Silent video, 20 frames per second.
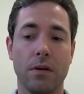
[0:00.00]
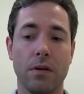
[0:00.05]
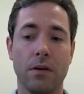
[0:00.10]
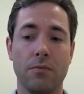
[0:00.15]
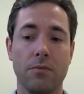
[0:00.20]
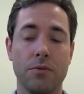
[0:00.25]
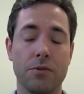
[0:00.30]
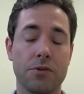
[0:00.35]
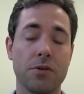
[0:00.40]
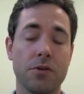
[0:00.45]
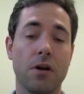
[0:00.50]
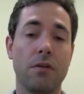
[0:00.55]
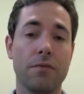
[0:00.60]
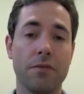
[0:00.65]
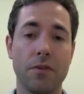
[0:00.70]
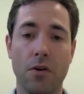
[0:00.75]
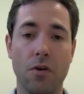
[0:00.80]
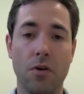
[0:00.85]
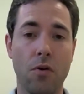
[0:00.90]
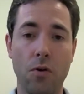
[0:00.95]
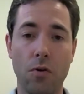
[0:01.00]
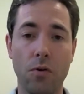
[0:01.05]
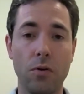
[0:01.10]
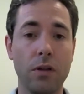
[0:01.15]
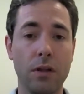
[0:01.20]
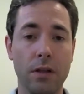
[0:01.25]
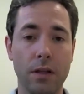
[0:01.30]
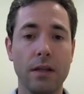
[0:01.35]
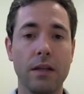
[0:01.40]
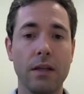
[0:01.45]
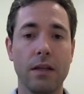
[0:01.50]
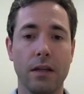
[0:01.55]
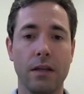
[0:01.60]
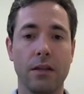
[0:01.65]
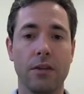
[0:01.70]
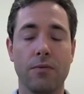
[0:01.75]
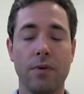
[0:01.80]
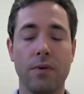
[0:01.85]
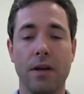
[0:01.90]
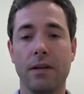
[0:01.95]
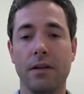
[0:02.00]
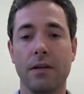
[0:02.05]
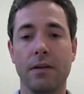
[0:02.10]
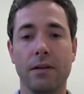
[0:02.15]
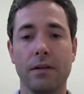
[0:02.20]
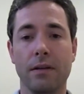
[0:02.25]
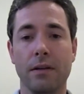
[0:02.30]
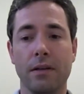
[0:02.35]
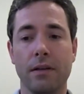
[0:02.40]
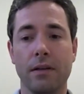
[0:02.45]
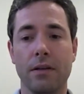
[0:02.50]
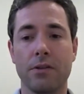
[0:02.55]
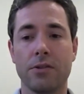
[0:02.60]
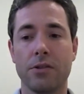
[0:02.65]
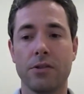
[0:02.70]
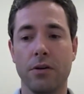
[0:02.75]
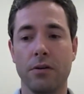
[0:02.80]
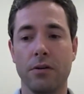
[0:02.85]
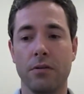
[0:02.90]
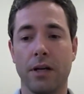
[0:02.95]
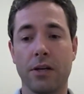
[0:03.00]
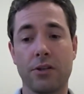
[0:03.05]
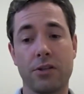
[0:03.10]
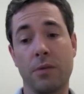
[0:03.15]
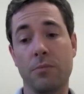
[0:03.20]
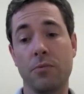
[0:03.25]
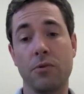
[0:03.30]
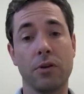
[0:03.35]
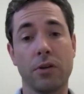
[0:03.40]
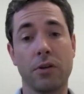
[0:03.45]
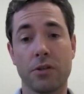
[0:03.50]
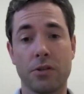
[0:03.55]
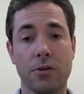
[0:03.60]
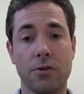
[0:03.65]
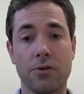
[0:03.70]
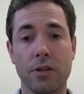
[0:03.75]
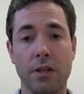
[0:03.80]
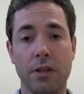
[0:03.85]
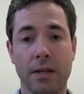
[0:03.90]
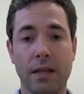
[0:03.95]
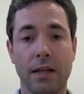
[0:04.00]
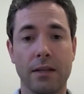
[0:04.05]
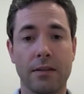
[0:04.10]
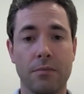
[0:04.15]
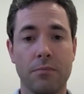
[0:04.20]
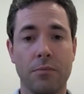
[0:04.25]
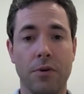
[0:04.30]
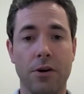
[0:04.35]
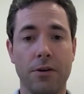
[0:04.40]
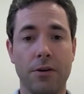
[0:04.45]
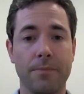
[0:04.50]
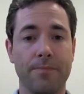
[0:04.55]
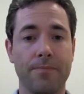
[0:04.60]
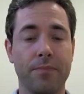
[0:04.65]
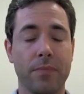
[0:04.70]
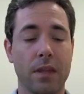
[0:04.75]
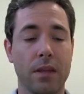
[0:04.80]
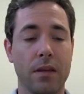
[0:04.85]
resolve the hole in the retina. So actually I'm doing a surgery like that tomorrow.